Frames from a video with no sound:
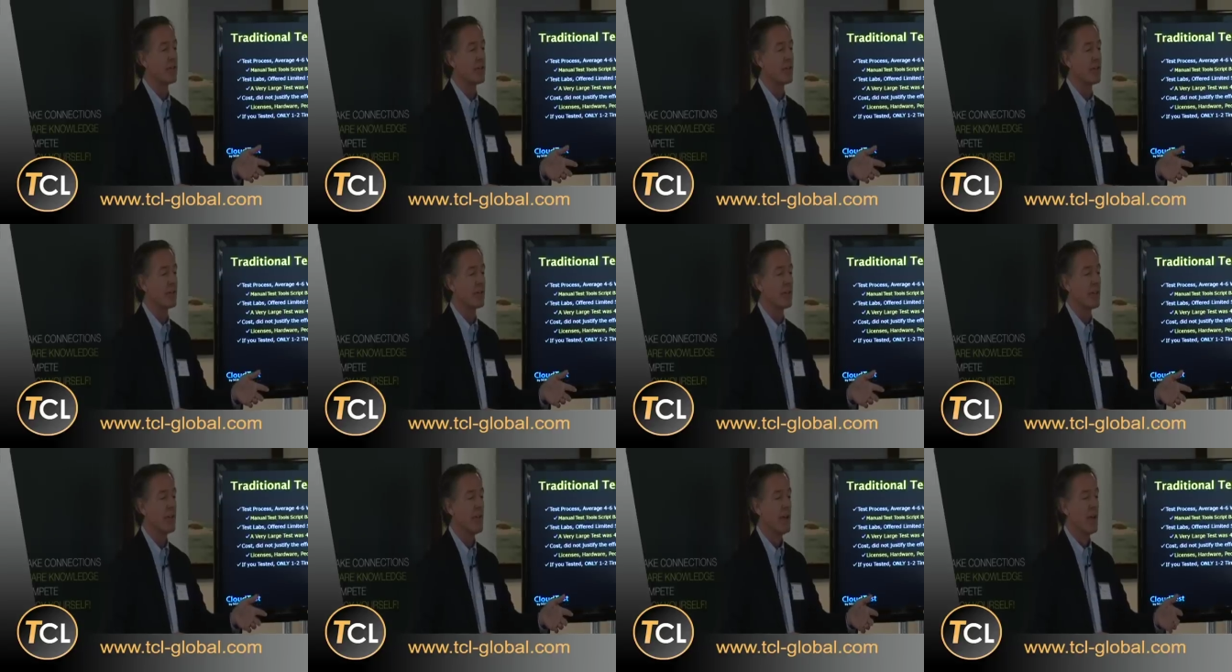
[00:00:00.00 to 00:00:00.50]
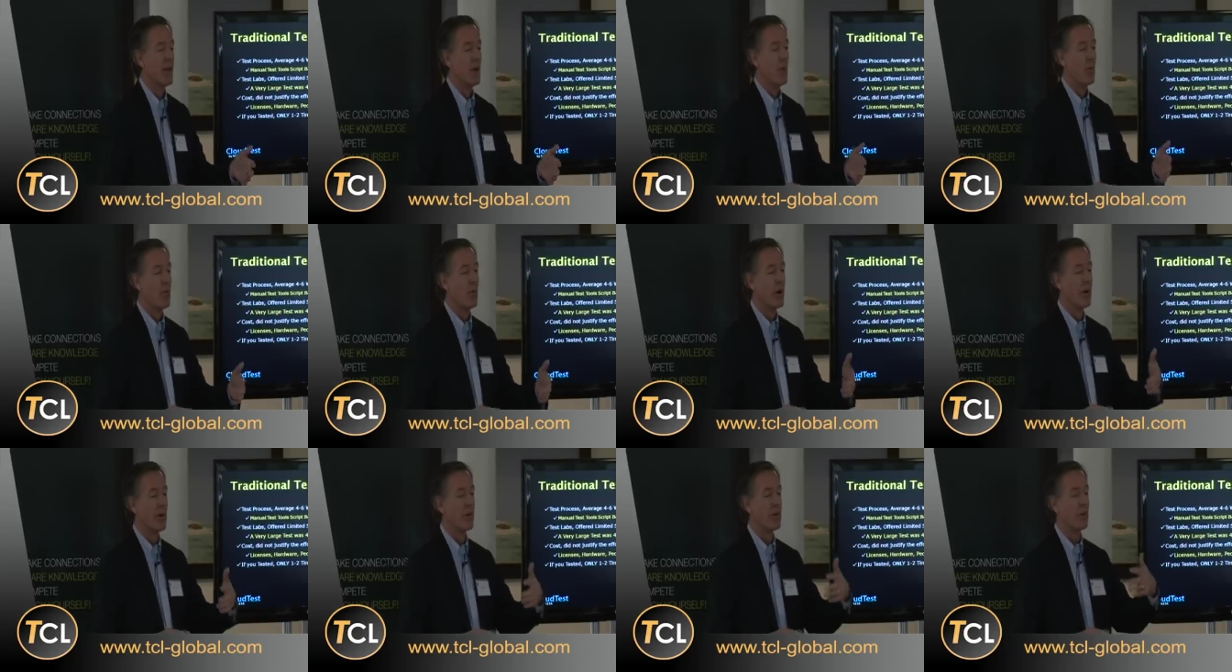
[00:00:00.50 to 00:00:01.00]
issues,
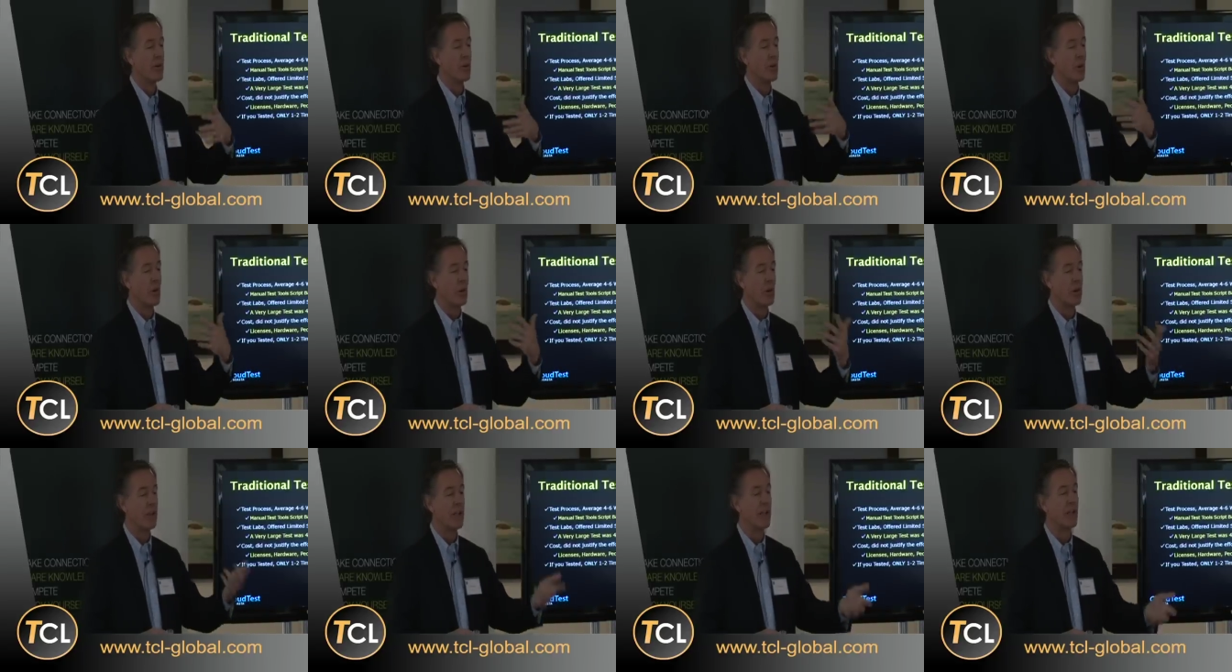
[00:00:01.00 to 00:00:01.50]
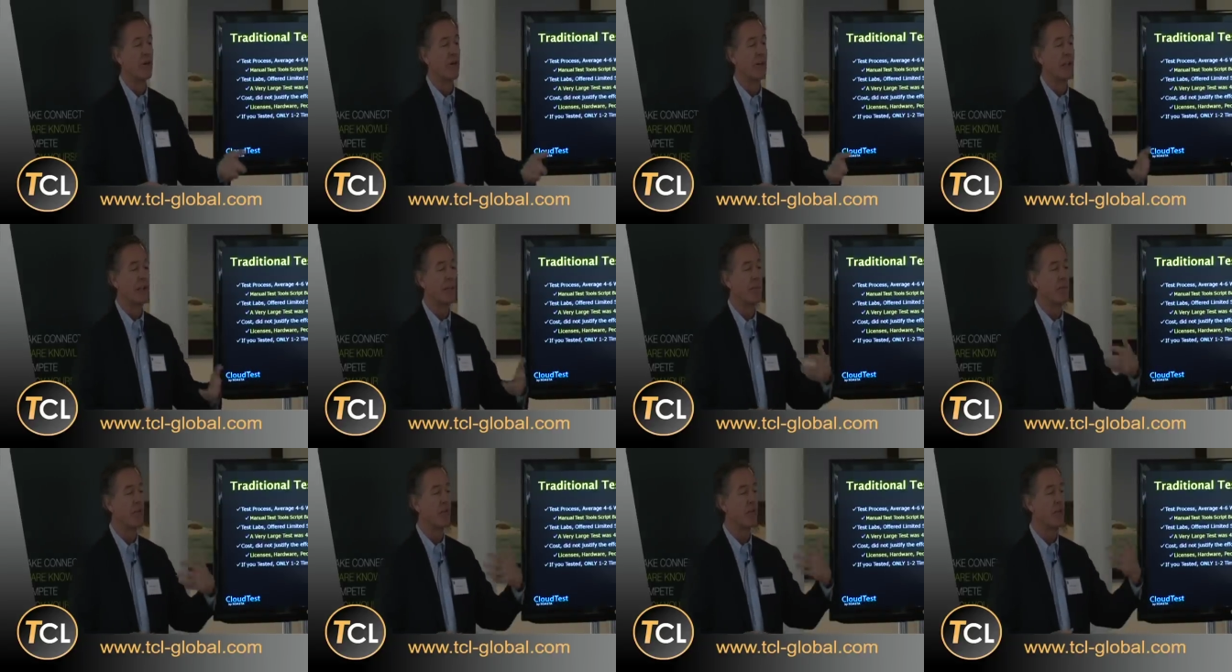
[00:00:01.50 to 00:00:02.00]
where you're
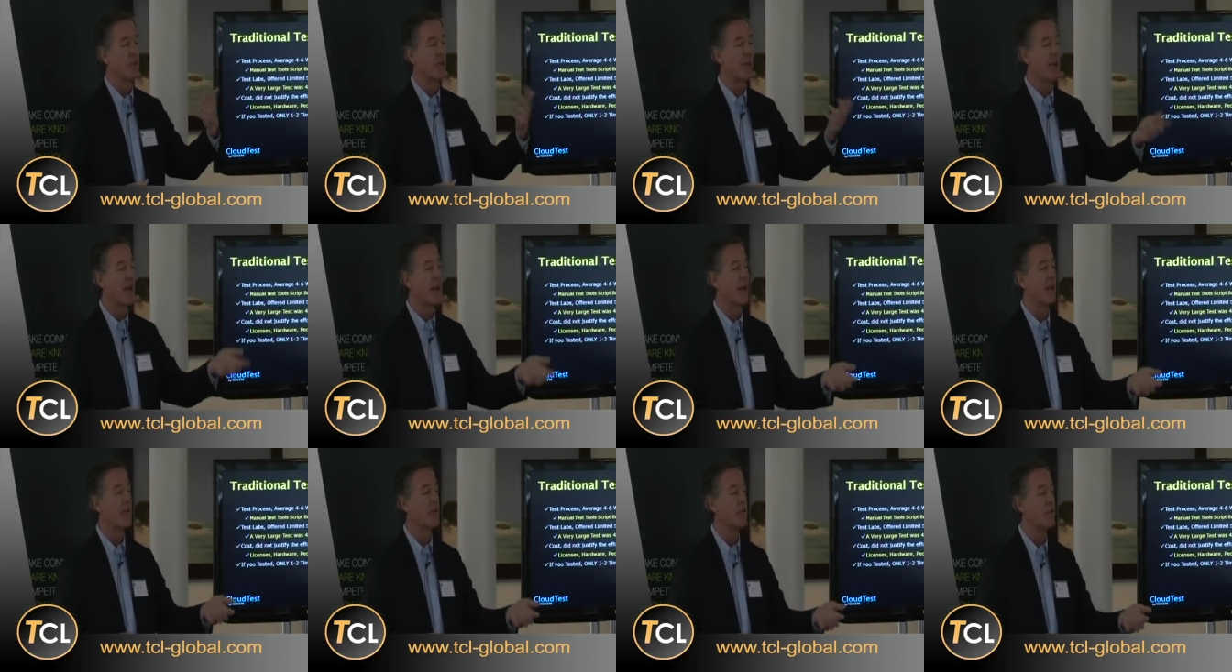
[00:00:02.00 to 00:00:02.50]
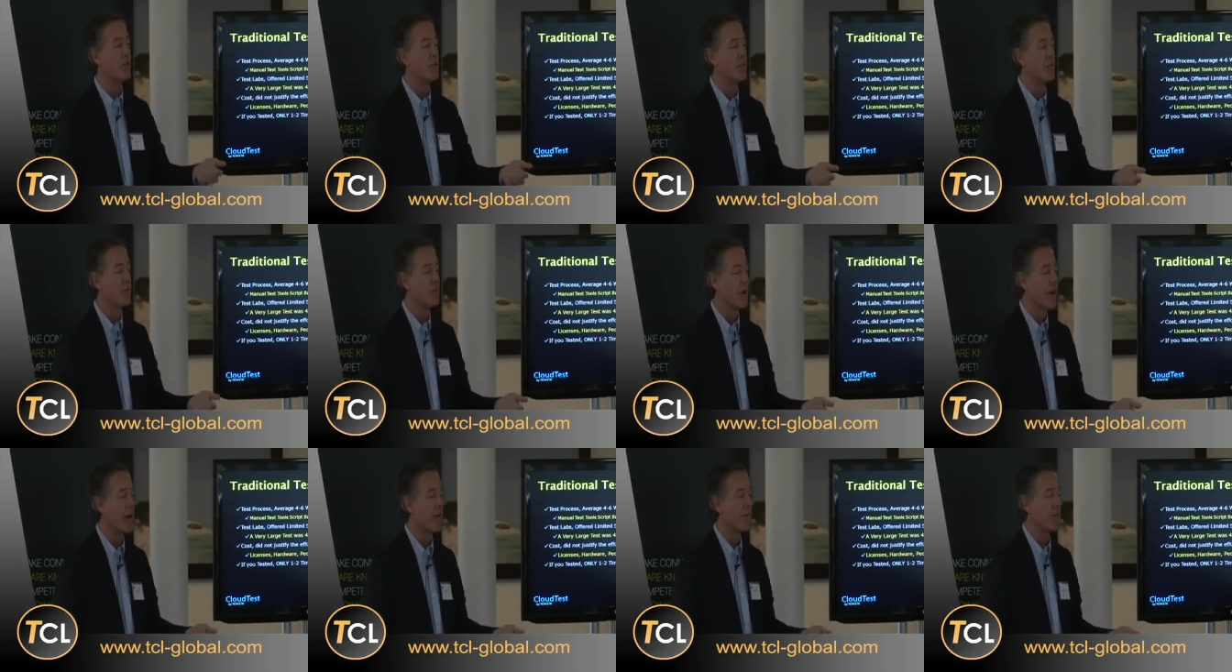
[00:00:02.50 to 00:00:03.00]
literally pushing out new
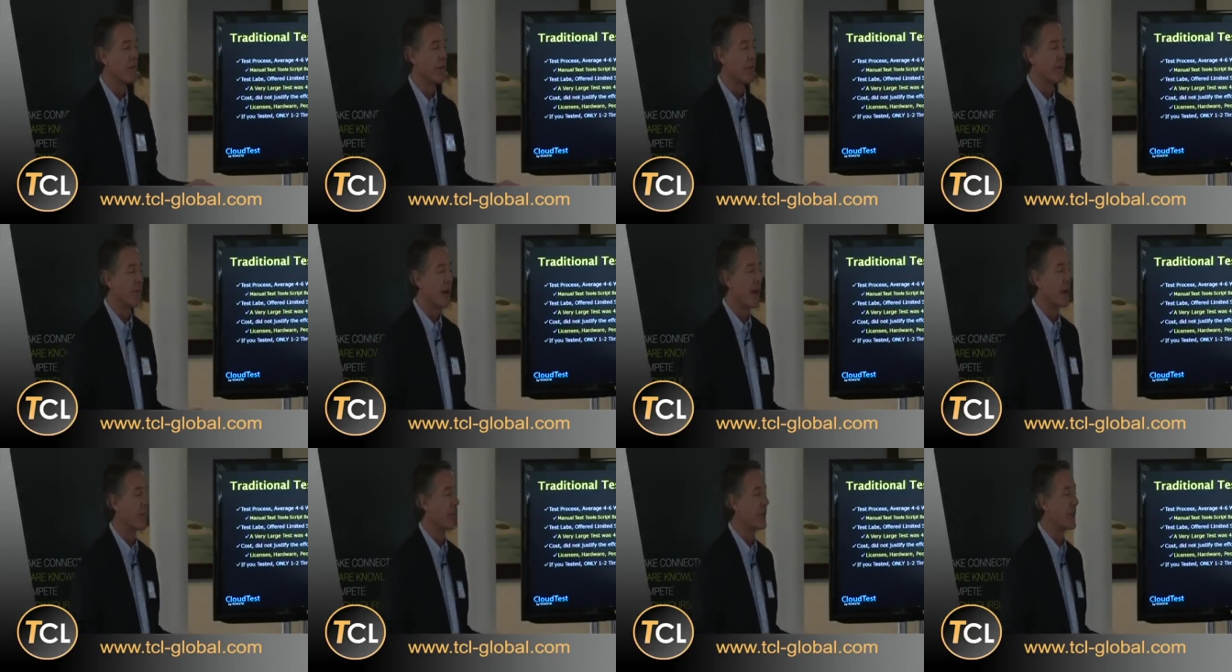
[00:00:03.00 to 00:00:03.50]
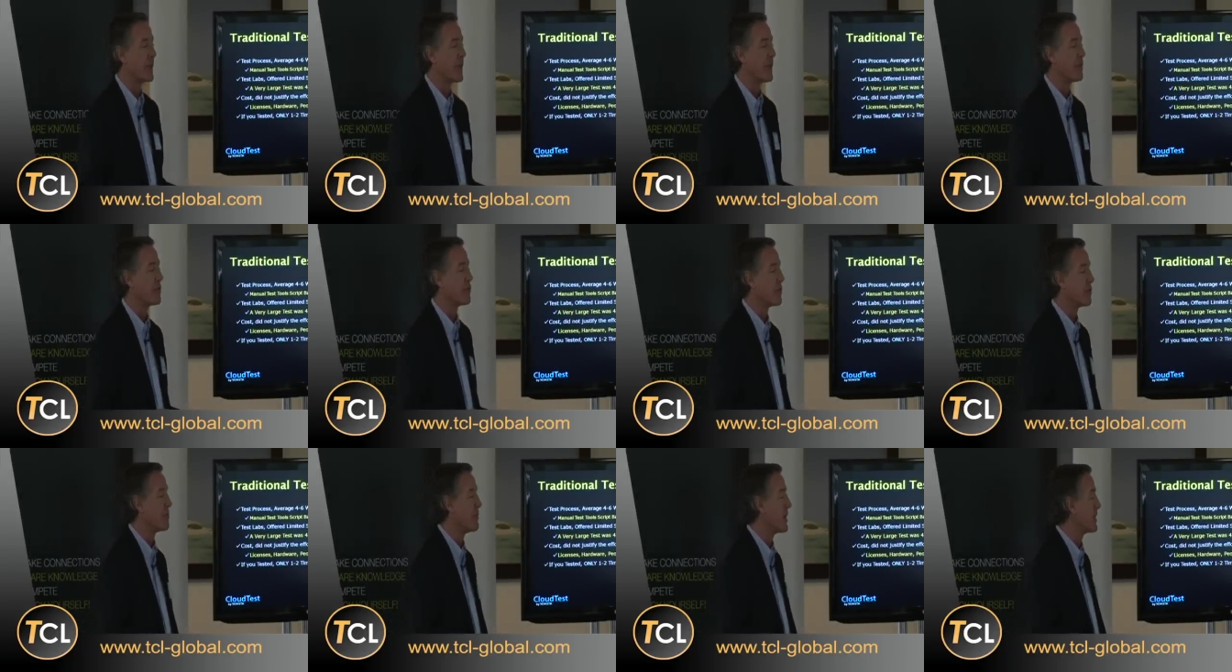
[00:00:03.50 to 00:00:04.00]
revs of
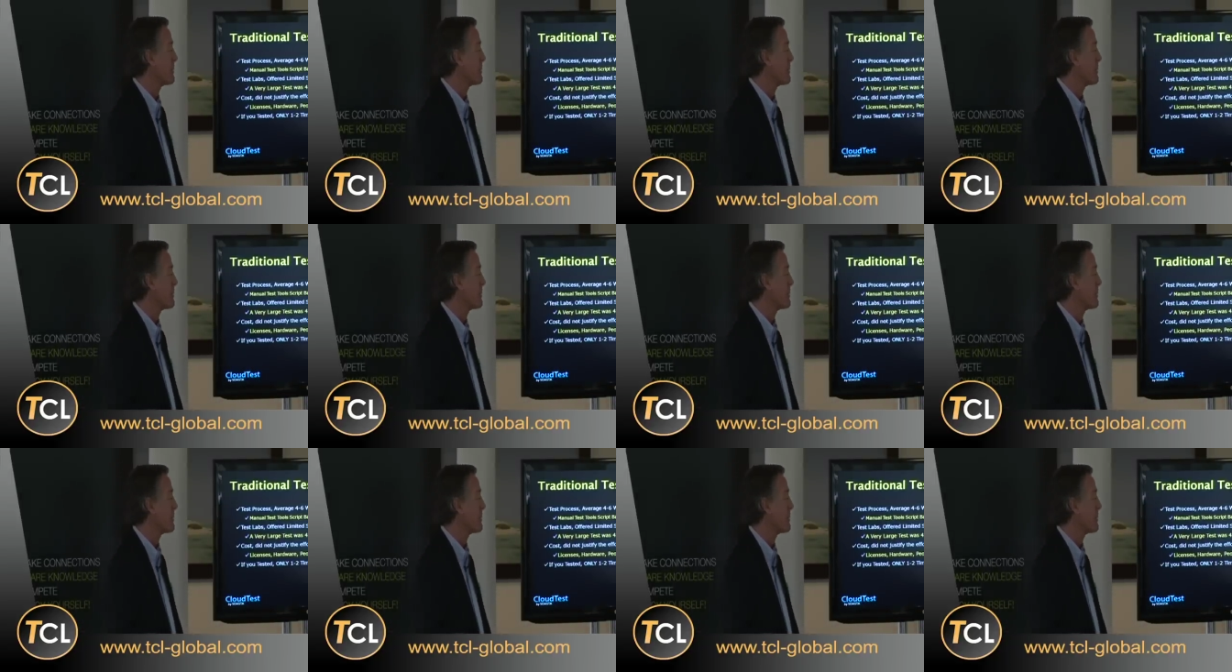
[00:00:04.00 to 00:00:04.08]
applications